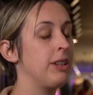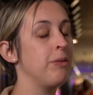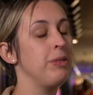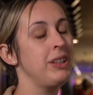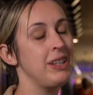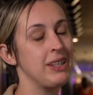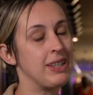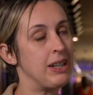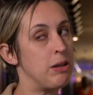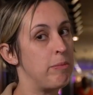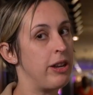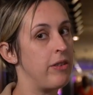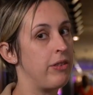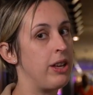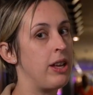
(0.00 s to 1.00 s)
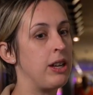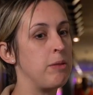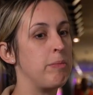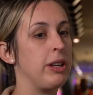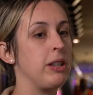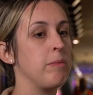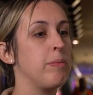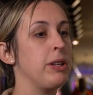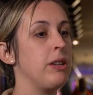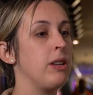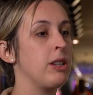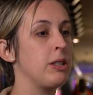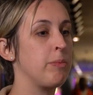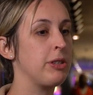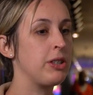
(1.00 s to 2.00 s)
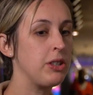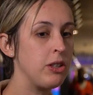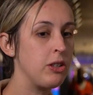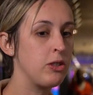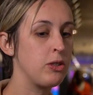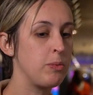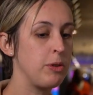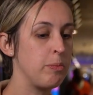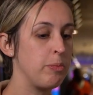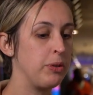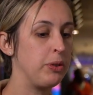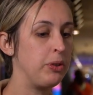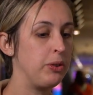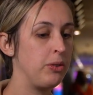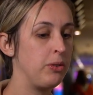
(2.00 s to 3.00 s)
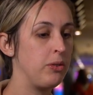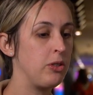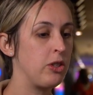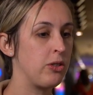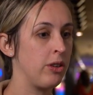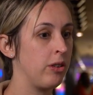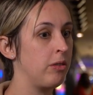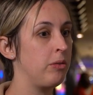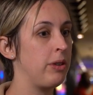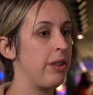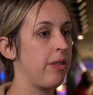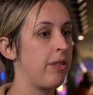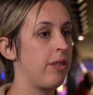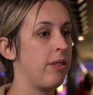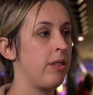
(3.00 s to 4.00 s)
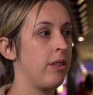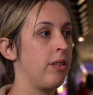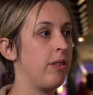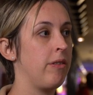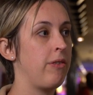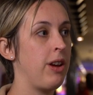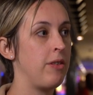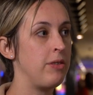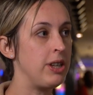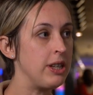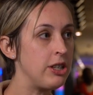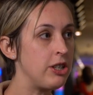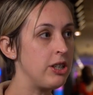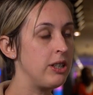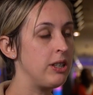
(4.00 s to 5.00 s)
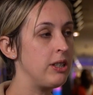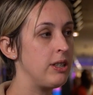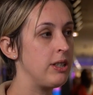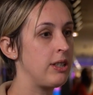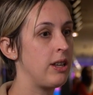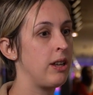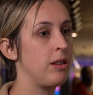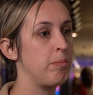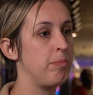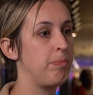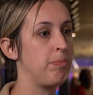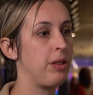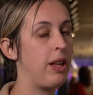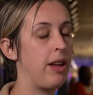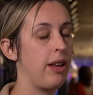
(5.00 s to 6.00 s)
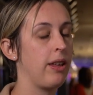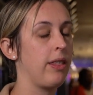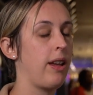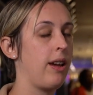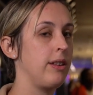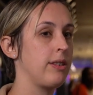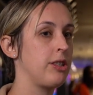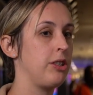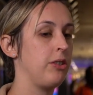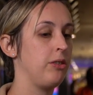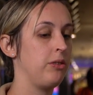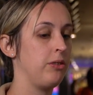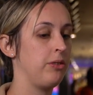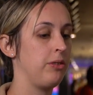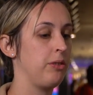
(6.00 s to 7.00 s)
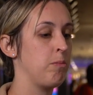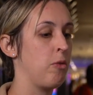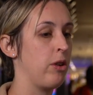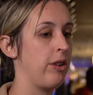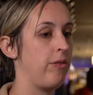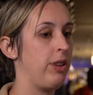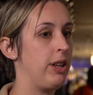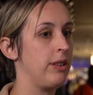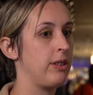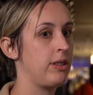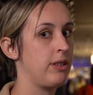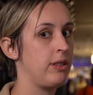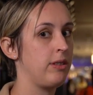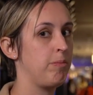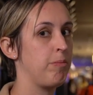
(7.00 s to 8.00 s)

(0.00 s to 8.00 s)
It really is going to benefit anybody, but especially those people who struggle with the foundations and applying that to more advanced.